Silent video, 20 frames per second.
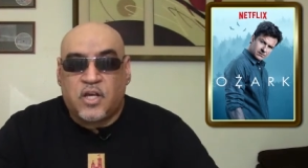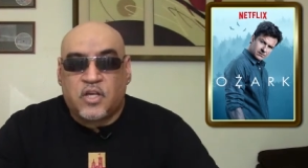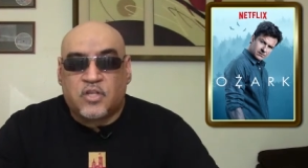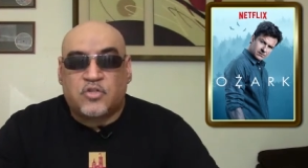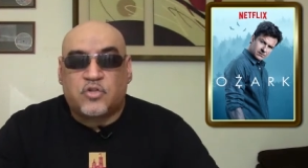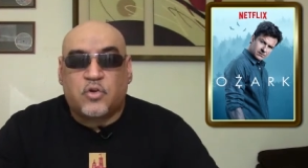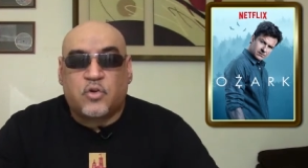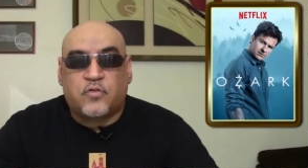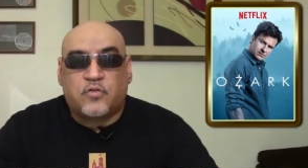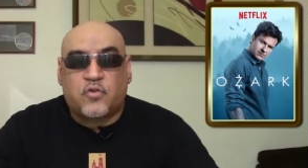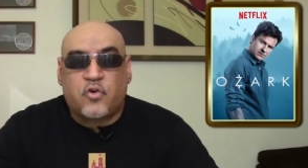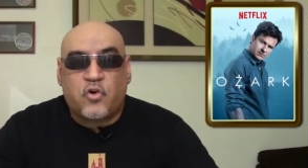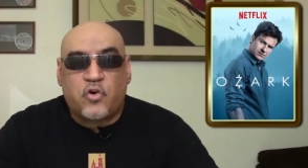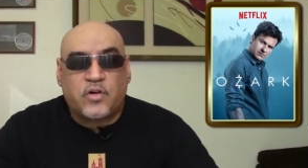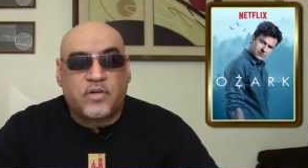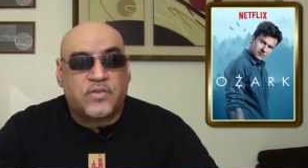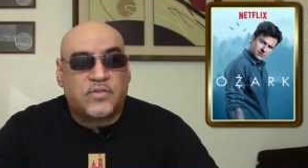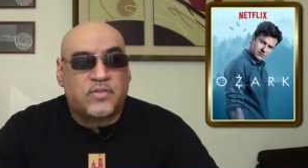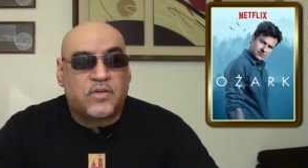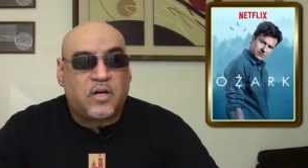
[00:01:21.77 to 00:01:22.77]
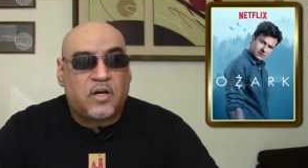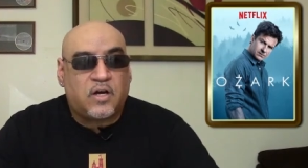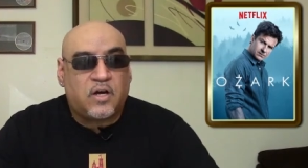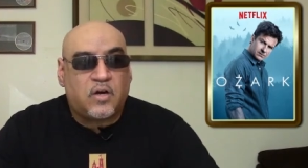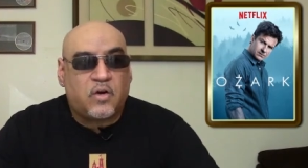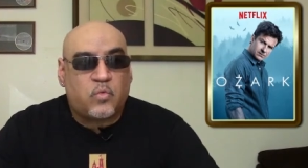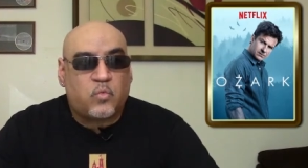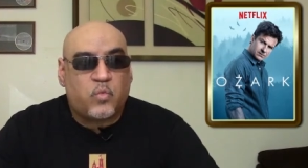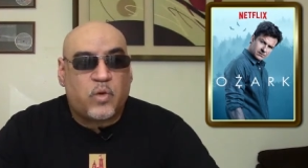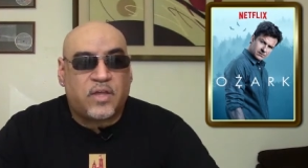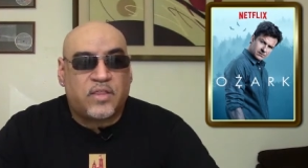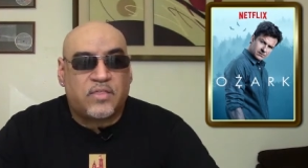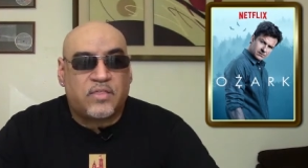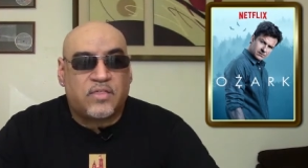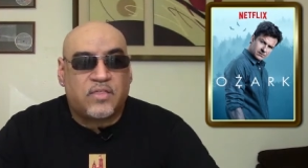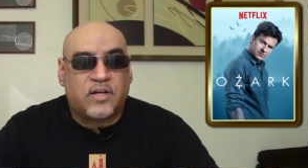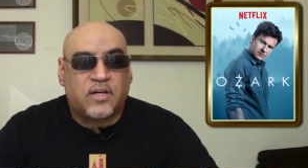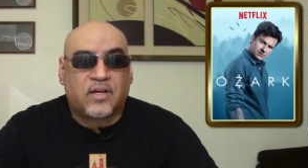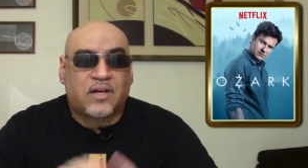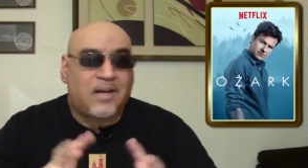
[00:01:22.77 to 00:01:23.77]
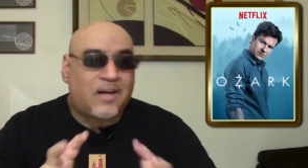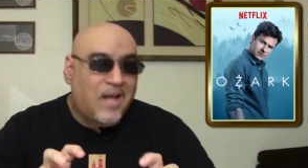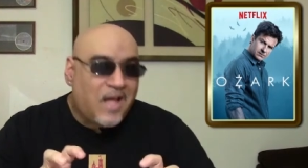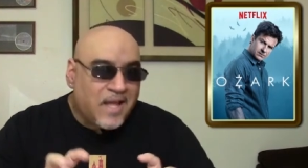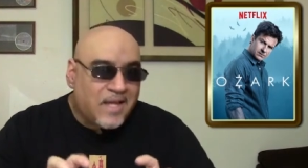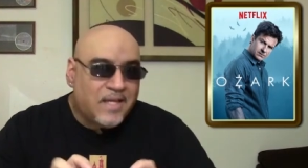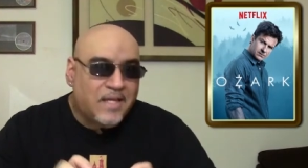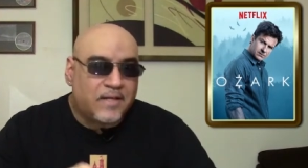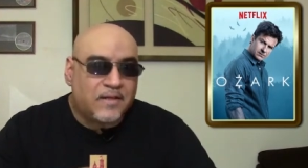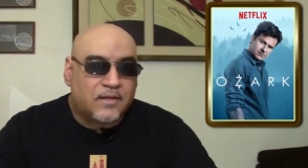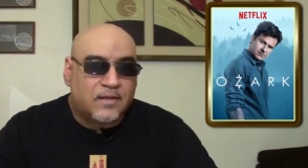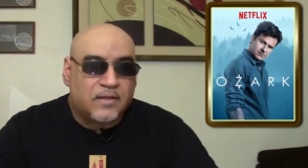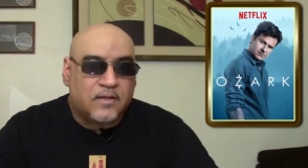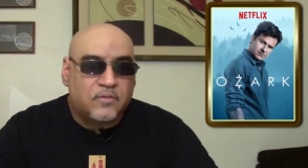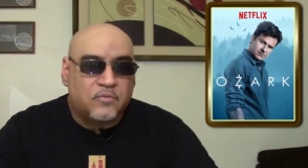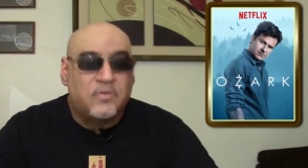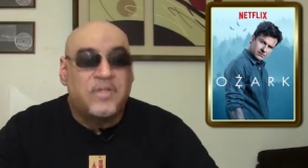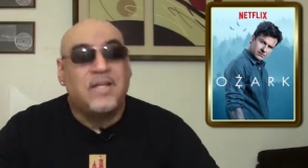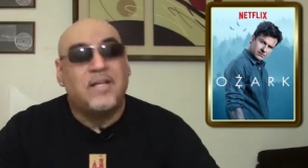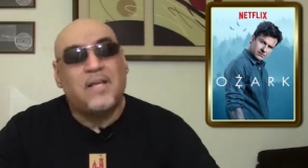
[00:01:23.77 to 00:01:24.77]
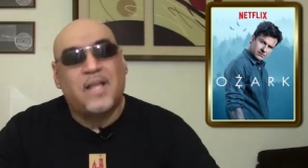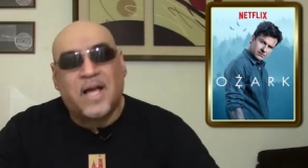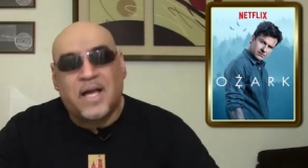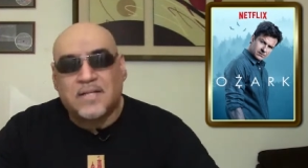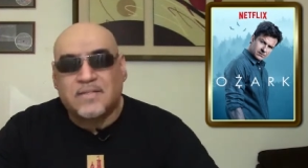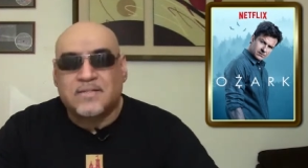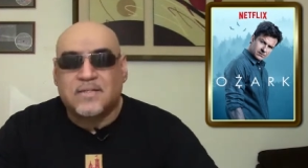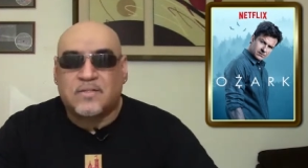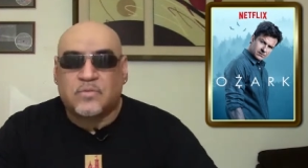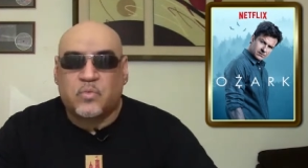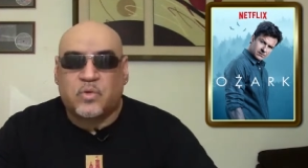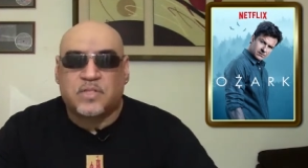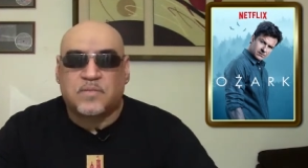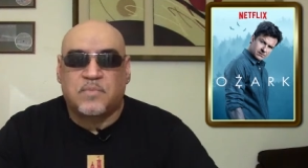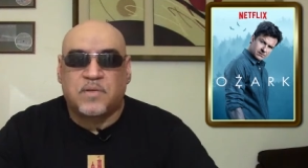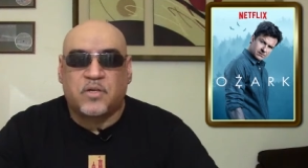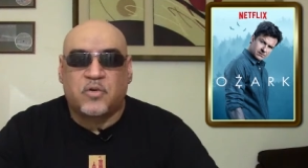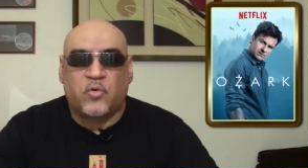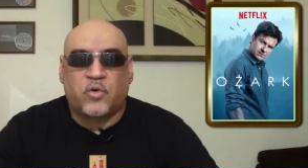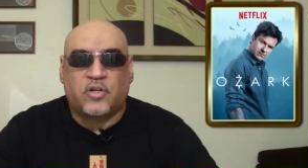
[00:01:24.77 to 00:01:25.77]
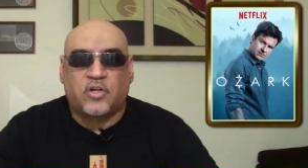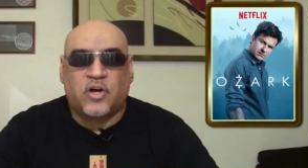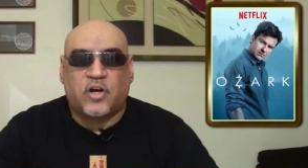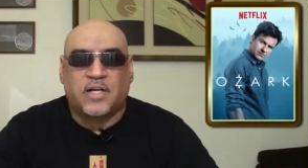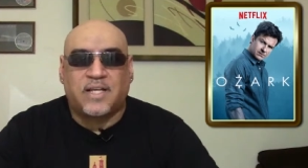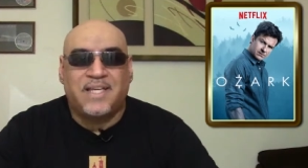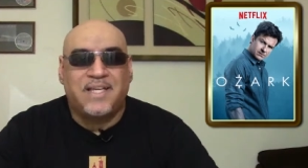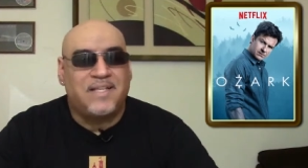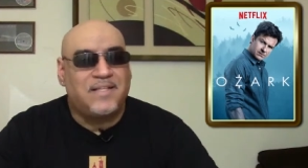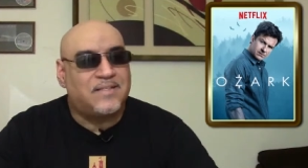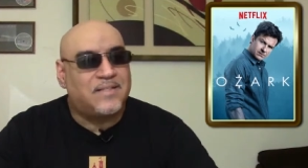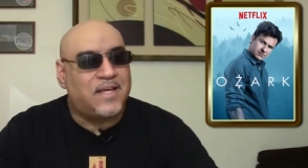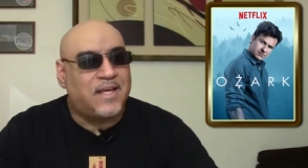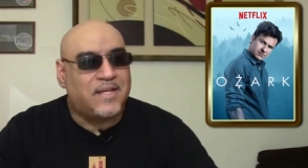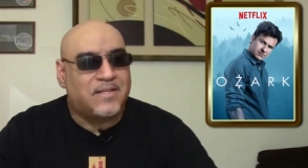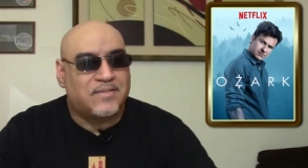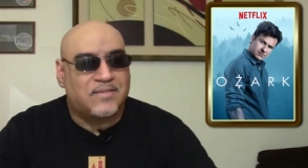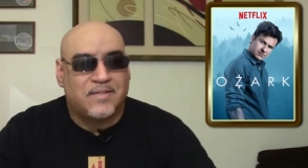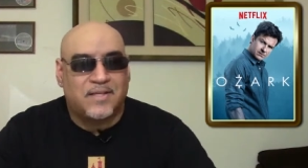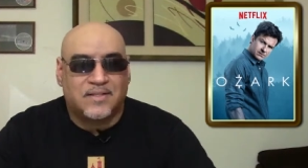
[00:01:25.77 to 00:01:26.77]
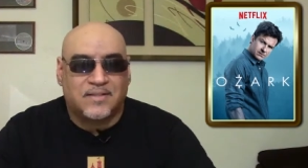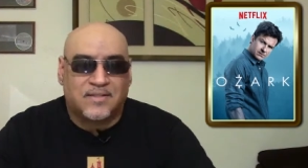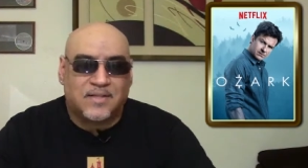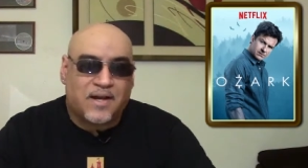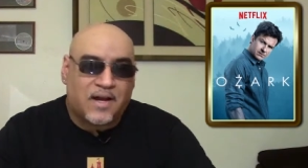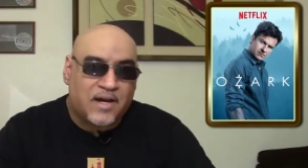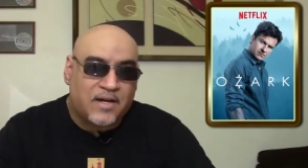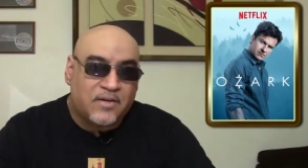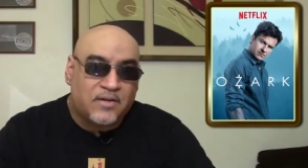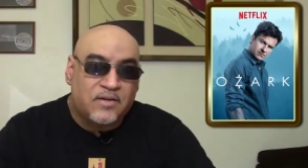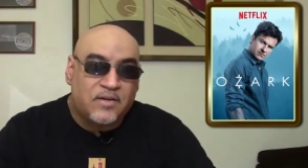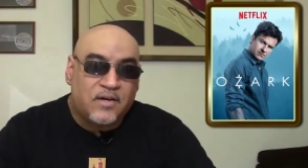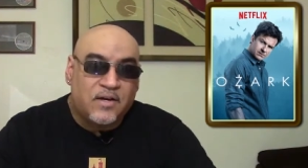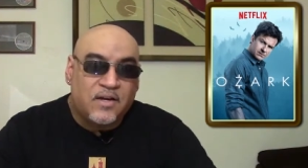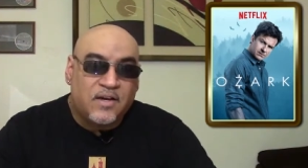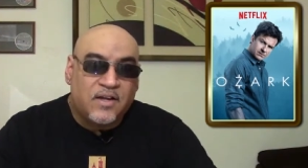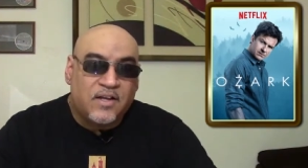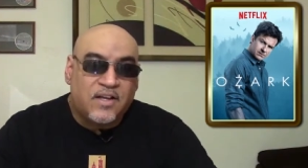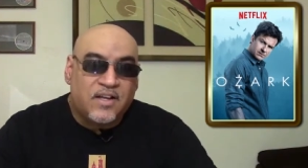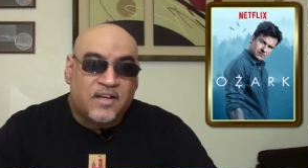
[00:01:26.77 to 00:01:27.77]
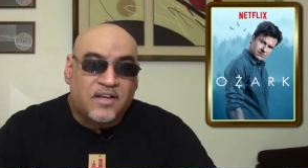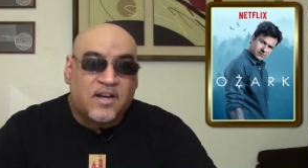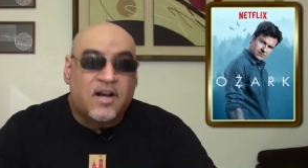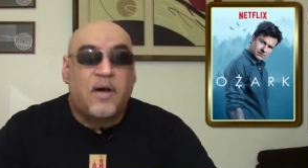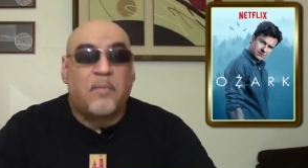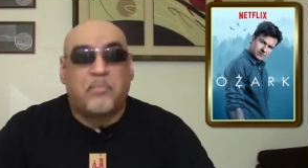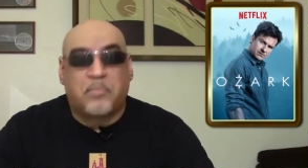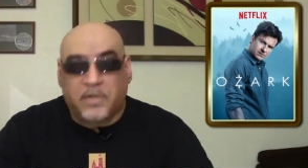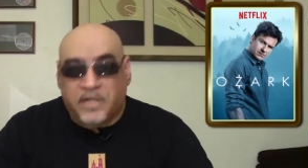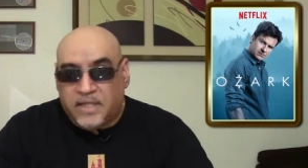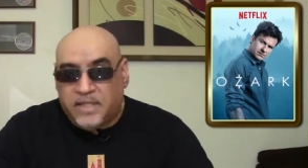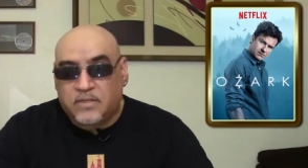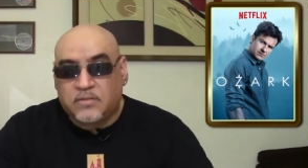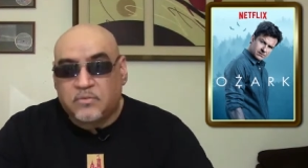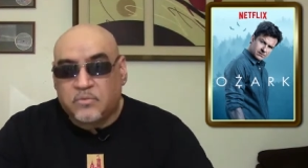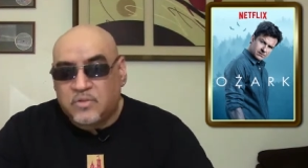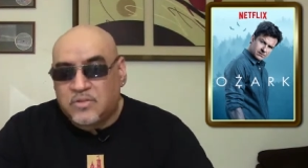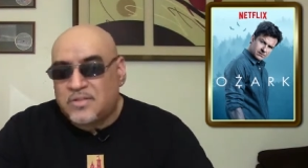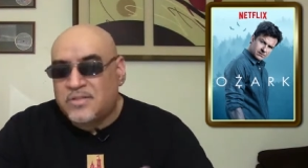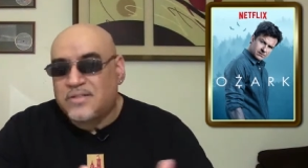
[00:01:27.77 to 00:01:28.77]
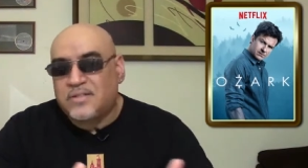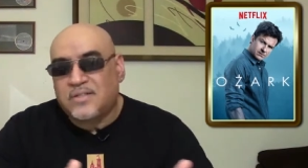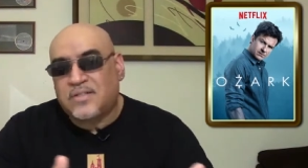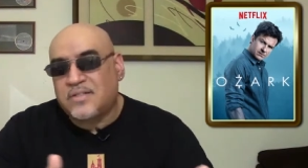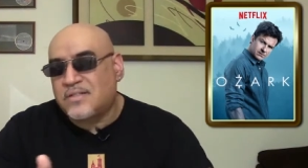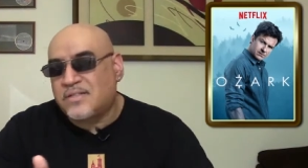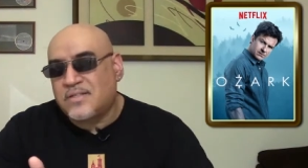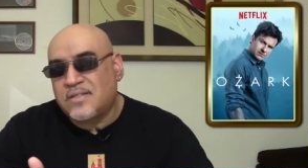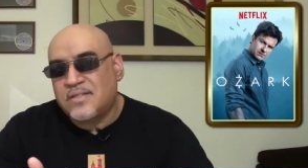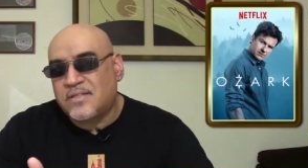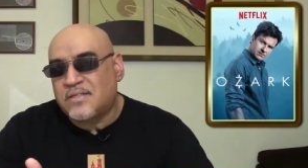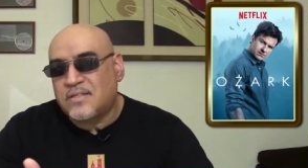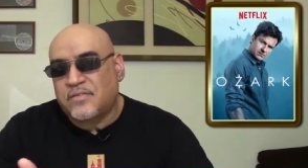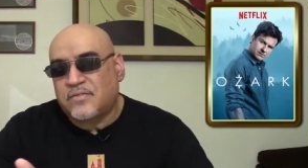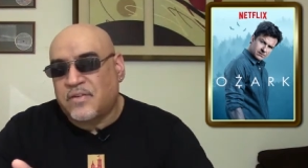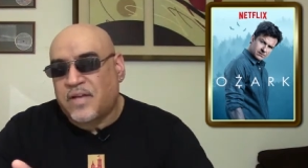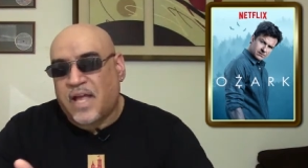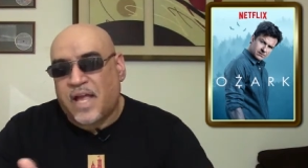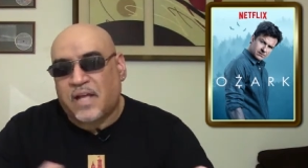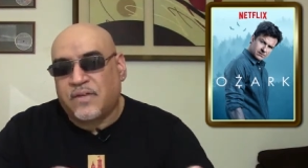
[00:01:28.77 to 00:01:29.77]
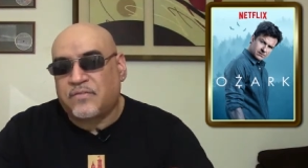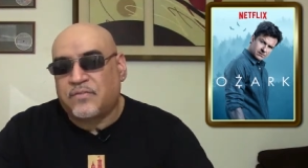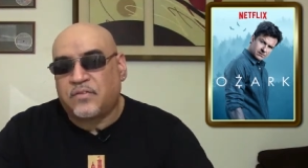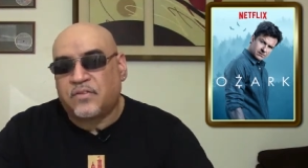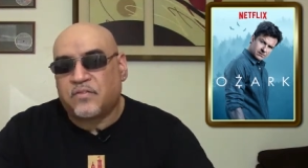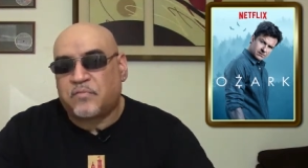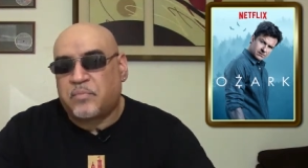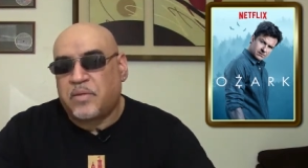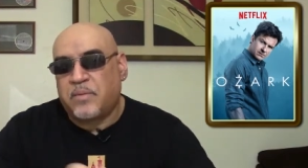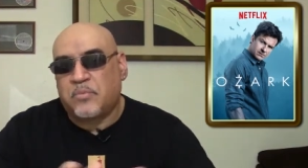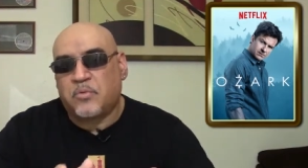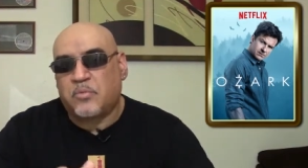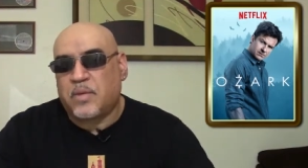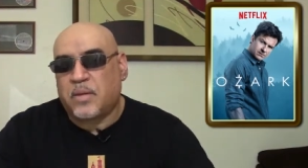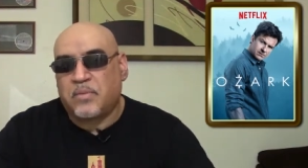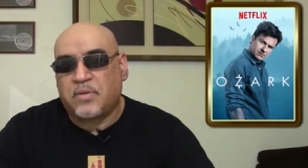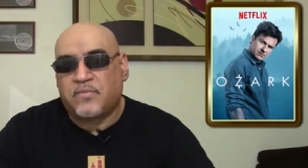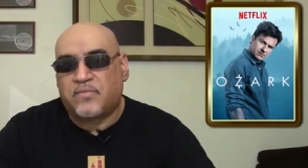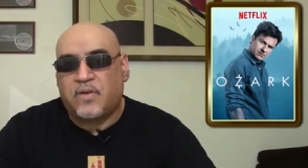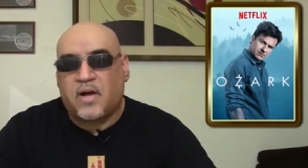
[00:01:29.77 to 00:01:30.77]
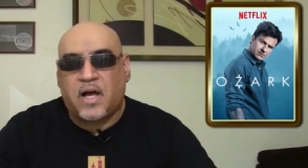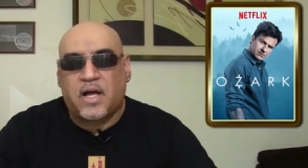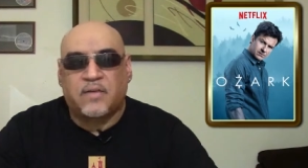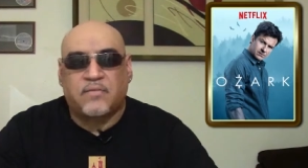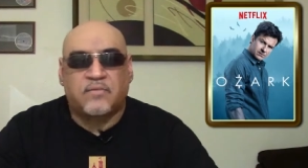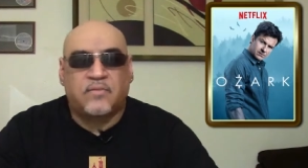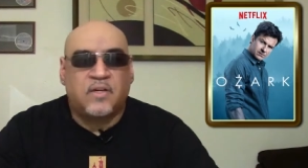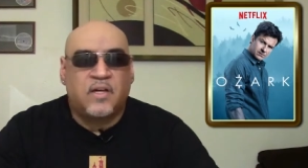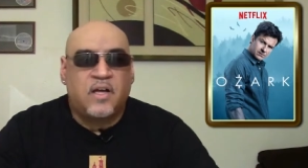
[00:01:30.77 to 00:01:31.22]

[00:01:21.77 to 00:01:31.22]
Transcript: So of course, when the client realizes what's been going on, he takes the entire company, which consists of a handful of people, maybe five.